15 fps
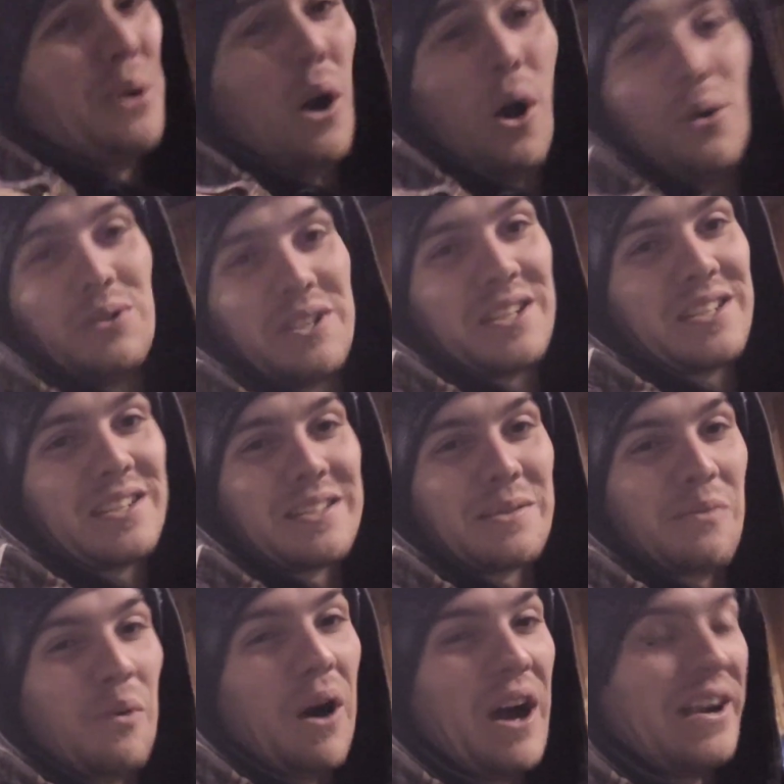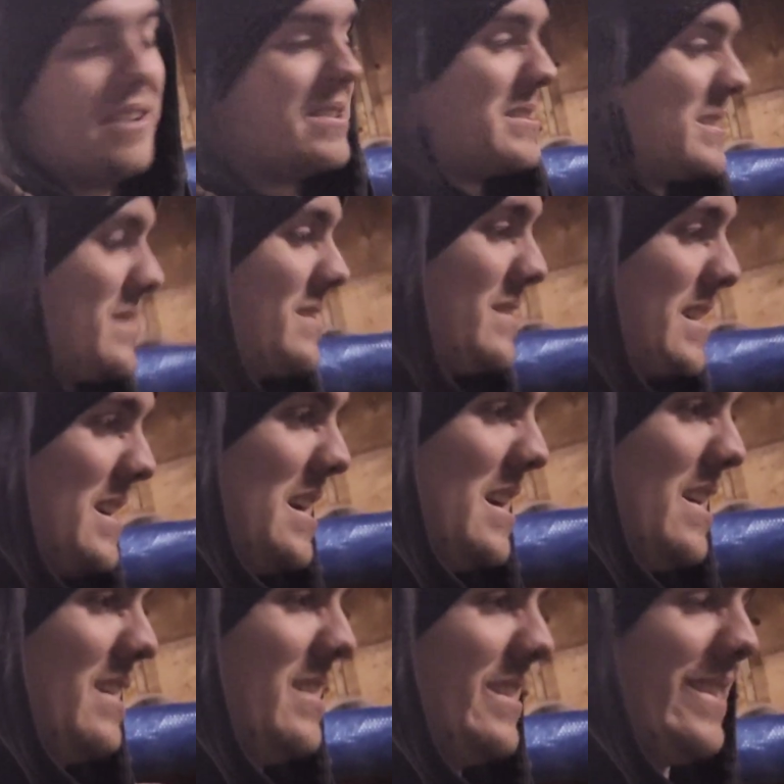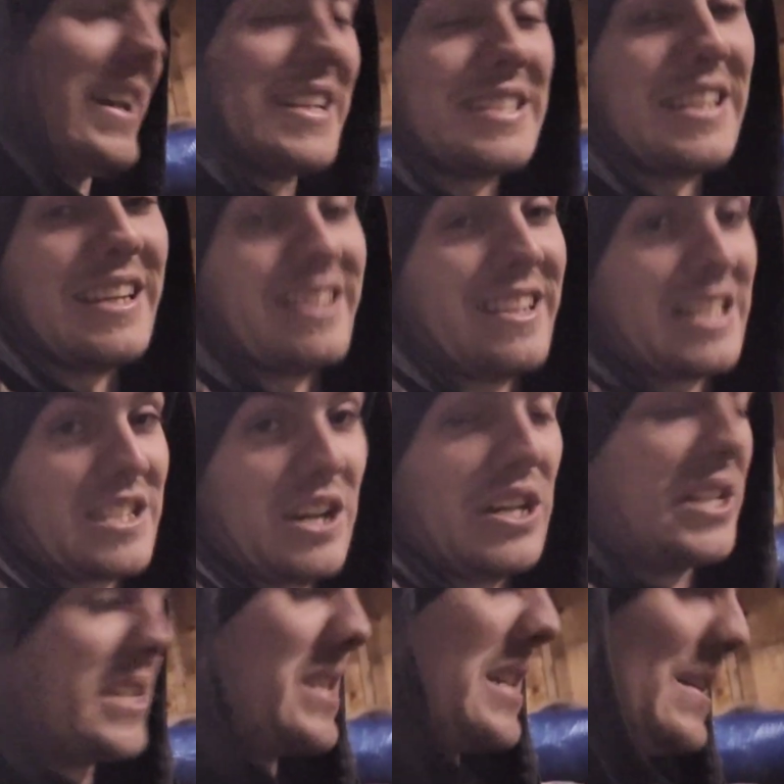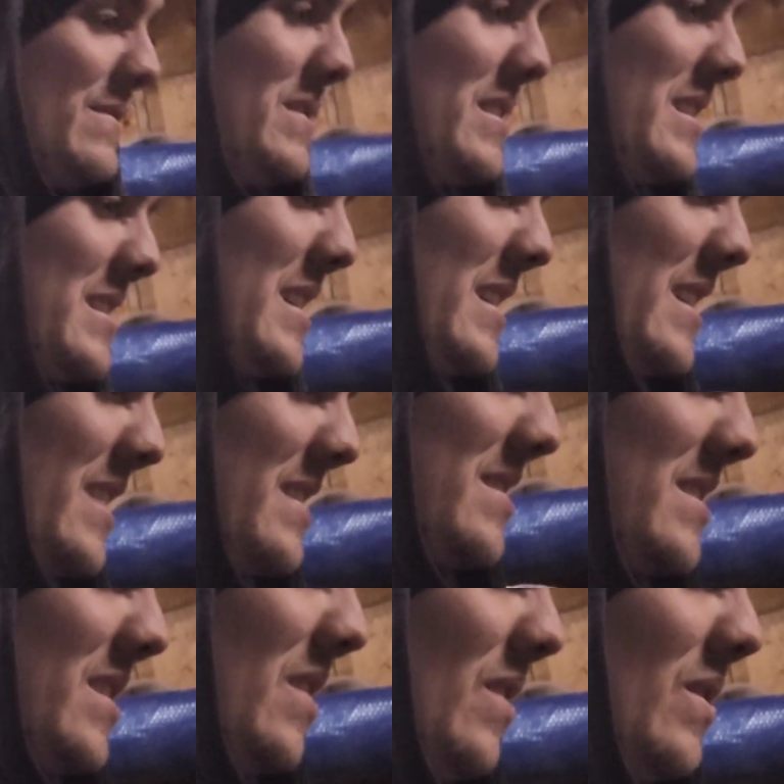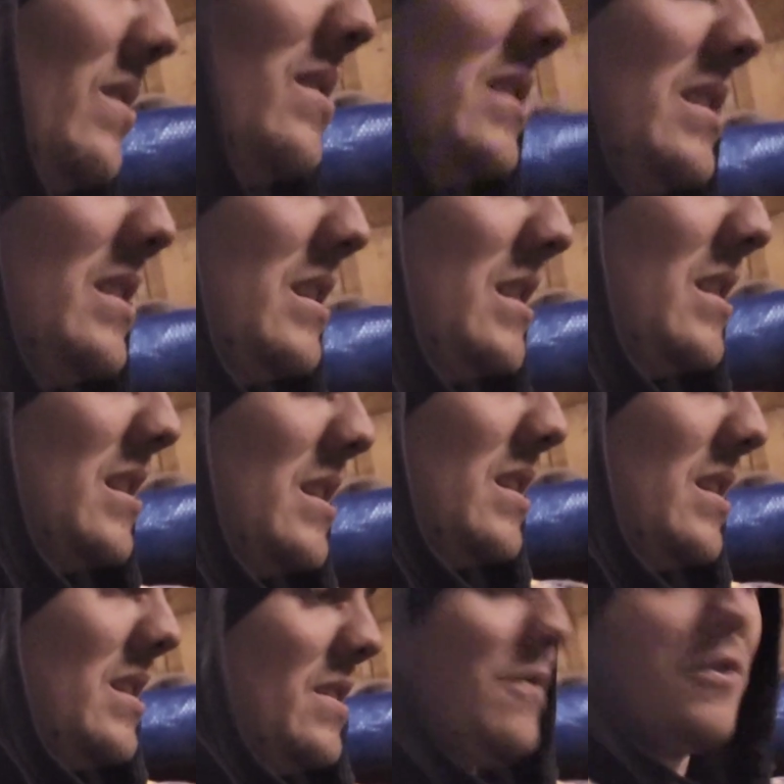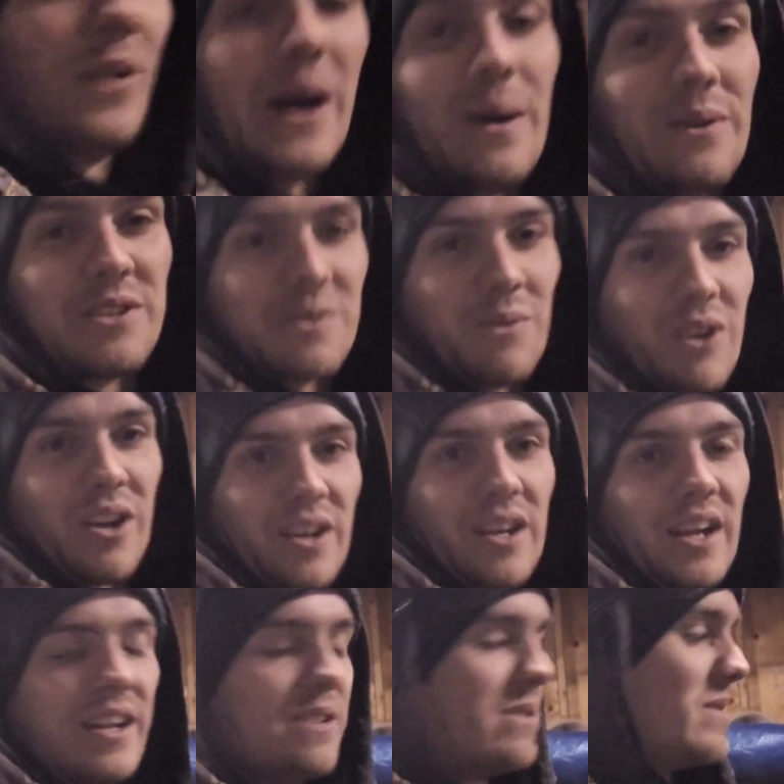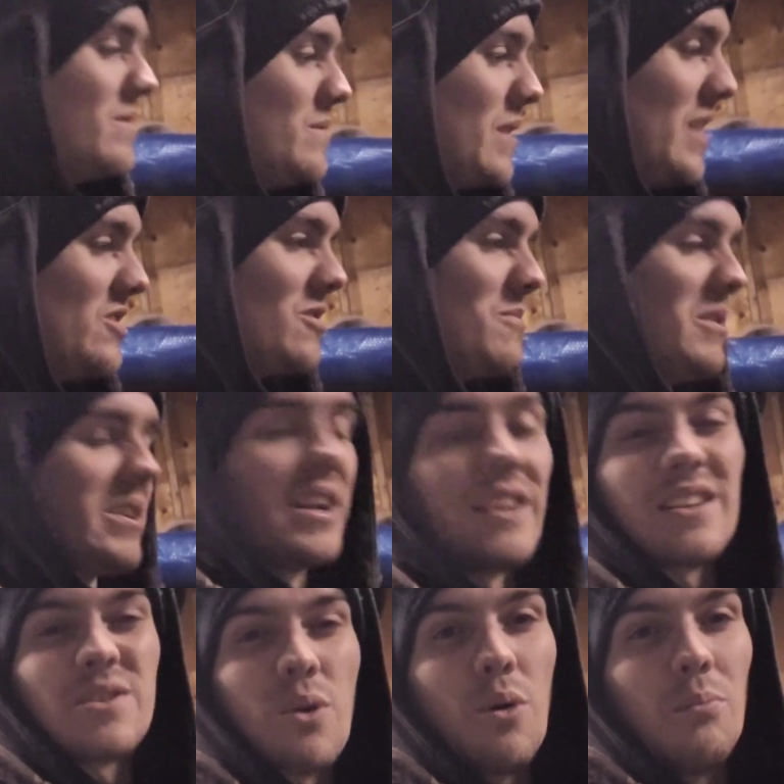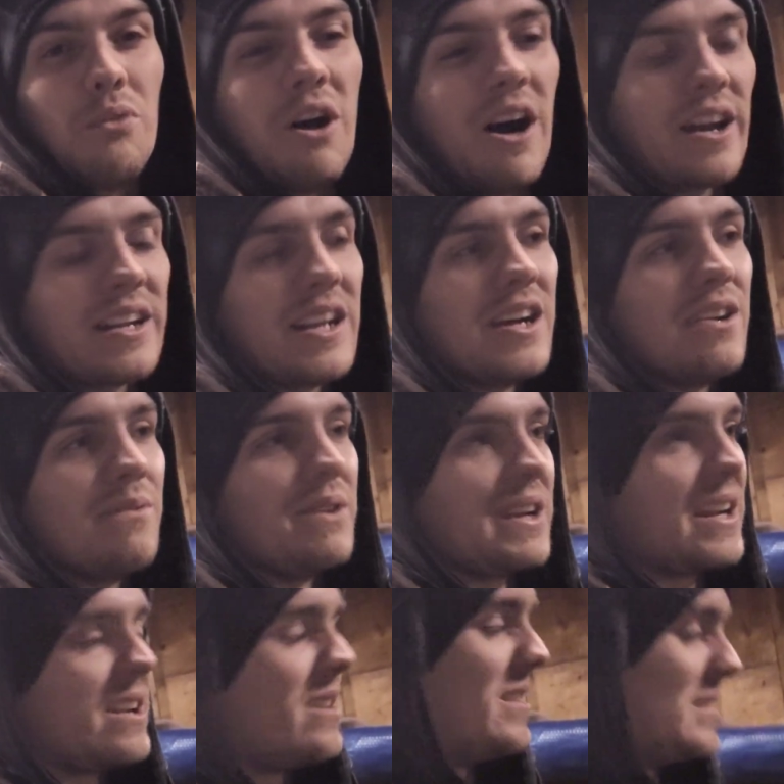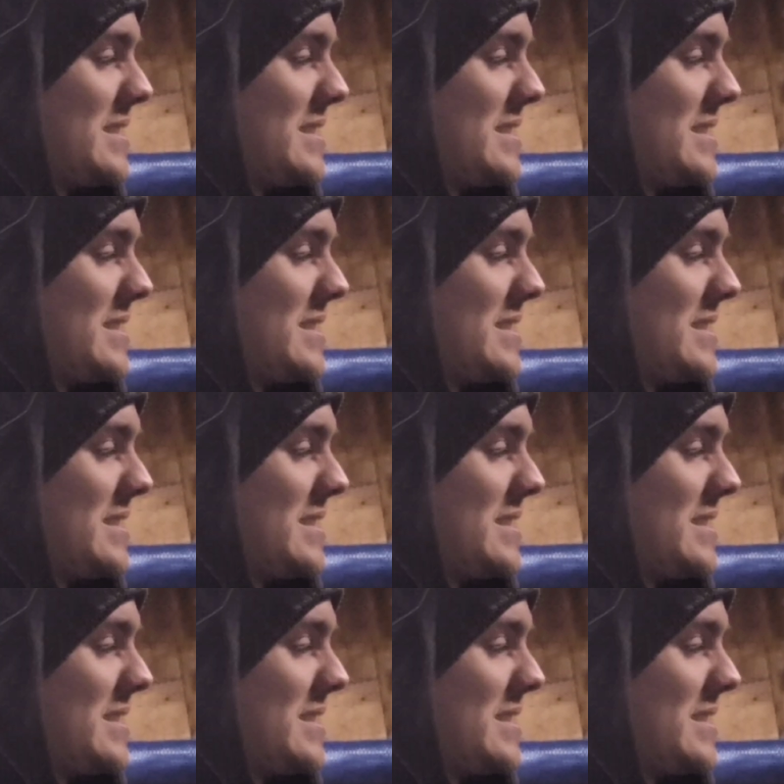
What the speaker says: hoses and some wires, and that's it. That's all that's left to disconnect. So a few hours of work and I should be able to get this whole block out. We can get it on a